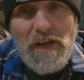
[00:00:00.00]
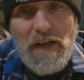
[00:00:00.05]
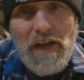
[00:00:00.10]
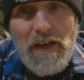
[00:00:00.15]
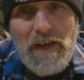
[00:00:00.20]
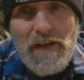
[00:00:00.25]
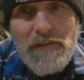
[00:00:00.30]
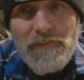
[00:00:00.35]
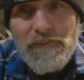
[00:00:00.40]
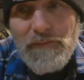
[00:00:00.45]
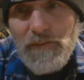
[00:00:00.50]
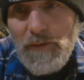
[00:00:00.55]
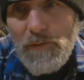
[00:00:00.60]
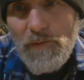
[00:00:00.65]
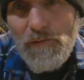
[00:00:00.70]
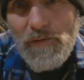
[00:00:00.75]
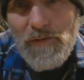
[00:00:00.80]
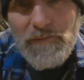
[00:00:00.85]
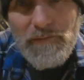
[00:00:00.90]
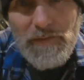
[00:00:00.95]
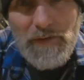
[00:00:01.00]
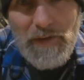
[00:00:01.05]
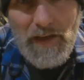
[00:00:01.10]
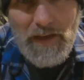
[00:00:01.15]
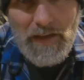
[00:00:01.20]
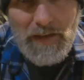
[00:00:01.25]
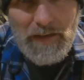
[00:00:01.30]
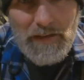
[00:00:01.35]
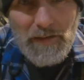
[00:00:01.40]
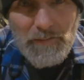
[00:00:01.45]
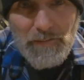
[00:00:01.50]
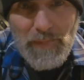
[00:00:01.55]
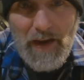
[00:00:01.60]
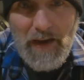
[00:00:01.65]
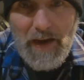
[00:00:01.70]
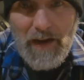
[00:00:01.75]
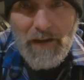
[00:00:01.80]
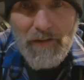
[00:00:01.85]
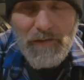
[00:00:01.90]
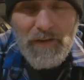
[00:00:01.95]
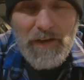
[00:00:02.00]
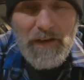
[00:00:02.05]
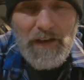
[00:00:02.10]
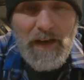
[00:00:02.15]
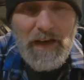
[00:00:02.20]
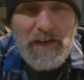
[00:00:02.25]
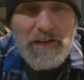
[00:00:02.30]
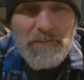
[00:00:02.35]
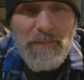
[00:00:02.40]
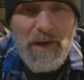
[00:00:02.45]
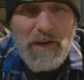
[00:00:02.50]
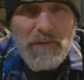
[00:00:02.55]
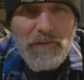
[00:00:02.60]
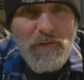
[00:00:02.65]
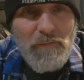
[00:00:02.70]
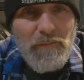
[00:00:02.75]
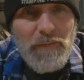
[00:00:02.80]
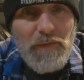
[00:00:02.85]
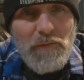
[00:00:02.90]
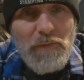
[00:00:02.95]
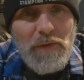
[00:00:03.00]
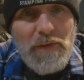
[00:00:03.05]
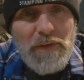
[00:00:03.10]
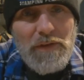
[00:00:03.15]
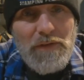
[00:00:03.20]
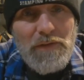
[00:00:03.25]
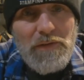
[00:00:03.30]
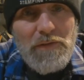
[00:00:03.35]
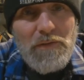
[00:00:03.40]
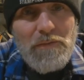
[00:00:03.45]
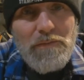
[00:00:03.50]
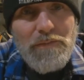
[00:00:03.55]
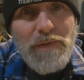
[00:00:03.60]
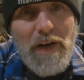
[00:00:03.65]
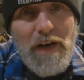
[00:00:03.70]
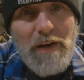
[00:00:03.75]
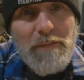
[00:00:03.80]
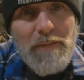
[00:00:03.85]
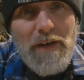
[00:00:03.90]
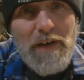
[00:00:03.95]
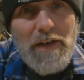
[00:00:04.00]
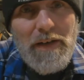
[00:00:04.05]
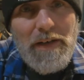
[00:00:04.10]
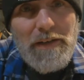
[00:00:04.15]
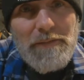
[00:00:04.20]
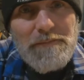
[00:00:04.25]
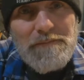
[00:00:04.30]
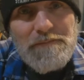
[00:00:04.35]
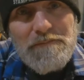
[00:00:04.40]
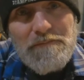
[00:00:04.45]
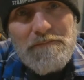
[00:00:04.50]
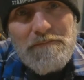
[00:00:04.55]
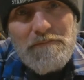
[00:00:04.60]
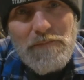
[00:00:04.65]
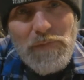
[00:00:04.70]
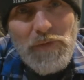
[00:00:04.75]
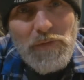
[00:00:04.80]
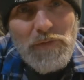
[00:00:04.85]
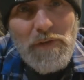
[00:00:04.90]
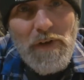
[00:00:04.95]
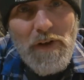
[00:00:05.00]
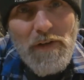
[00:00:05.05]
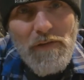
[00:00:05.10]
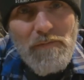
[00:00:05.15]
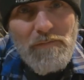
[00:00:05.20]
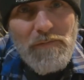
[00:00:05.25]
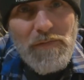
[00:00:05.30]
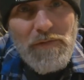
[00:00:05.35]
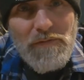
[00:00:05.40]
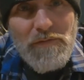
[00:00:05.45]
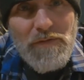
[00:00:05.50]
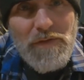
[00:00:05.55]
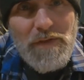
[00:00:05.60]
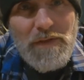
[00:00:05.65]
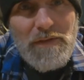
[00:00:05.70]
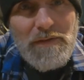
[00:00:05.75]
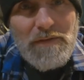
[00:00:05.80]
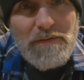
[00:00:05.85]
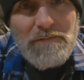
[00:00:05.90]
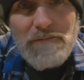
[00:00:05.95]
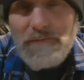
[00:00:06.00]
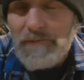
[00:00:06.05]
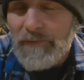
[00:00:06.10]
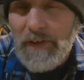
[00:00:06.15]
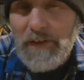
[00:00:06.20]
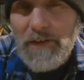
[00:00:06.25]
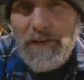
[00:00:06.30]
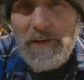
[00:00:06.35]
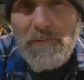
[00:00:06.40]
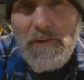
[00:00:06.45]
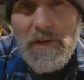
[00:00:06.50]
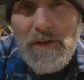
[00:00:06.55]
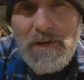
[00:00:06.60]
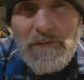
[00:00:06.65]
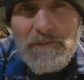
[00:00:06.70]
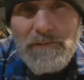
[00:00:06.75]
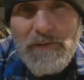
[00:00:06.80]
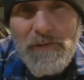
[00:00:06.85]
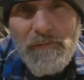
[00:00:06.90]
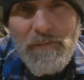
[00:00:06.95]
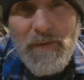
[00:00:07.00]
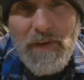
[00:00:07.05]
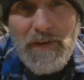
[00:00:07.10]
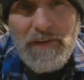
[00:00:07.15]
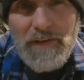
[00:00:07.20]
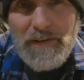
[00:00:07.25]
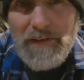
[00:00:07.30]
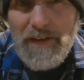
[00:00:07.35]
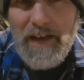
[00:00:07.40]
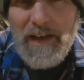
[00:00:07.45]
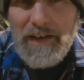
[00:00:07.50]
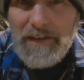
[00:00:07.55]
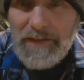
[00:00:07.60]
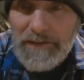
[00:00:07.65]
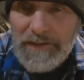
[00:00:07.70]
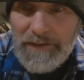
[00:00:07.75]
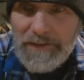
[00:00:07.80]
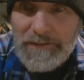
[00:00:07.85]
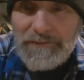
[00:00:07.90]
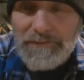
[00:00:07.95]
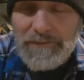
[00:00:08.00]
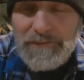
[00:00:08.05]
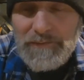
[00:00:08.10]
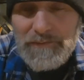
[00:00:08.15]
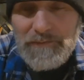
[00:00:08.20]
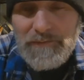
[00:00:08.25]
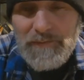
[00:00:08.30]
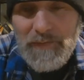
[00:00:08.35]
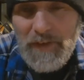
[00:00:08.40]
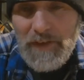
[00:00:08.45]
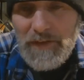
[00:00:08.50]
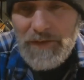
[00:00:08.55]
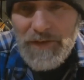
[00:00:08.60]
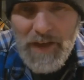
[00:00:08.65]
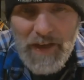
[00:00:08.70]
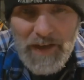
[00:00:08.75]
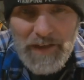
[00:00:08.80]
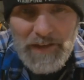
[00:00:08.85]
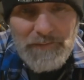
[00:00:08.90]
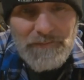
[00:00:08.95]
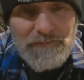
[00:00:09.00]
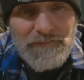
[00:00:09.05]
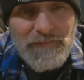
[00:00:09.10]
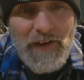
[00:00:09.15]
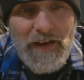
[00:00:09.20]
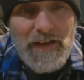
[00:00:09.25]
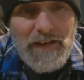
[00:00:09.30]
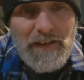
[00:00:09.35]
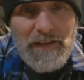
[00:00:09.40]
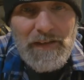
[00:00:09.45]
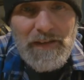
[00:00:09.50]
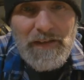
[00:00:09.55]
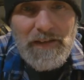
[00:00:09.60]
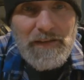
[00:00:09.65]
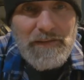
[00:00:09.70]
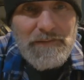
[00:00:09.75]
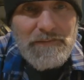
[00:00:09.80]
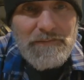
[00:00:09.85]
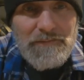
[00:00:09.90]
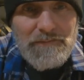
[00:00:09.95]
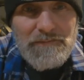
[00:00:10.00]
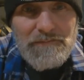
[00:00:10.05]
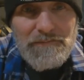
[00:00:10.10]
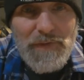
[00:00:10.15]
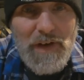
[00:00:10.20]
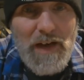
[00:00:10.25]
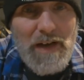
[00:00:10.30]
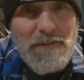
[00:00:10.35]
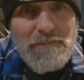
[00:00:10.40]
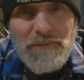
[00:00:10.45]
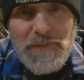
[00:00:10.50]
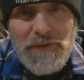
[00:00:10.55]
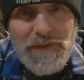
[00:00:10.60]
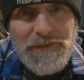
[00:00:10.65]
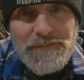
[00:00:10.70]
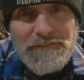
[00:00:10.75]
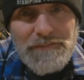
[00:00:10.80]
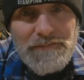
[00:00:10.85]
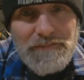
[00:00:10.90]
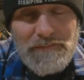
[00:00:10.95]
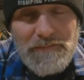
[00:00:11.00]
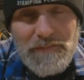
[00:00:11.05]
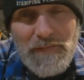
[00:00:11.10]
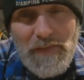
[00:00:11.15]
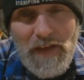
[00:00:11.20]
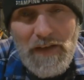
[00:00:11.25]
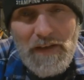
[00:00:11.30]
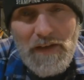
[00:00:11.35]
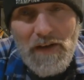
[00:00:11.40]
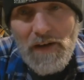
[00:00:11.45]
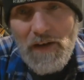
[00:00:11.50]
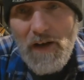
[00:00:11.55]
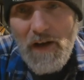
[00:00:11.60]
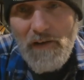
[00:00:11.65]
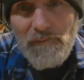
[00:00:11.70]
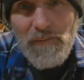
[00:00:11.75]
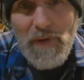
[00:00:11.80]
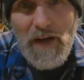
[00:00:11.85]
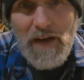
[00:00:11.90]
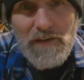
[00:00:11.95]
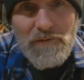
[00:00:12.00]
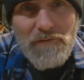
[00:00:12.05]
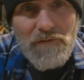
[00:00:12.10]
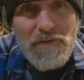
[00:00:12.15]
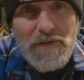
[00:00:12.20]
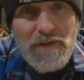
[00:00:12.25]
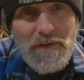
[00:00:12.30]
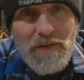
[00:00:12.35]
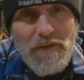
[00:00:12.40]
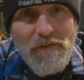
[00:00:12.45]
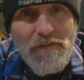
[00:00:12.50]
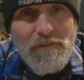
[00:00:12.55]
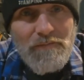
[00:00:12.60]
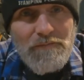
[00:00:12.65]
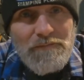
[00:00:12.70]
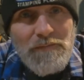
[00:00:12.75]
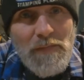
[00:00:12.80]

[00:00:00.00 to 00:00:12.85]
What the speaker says: I've used the VA in the past. I kind of bounce between the two, primary, Blue Cross and Blue Shield, very well respected doctor, he tried finding the problem, but got cut off by insurance.